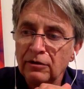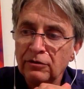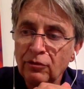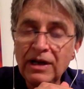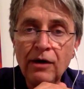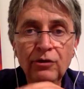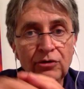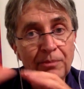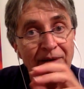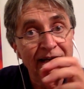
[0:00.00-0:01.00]
So now
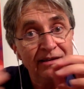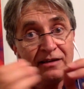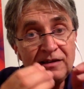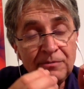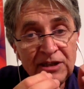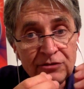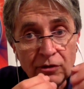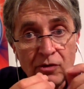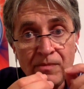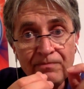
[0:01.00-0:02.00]
you apply the
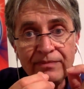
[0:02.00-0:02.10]
DMSO,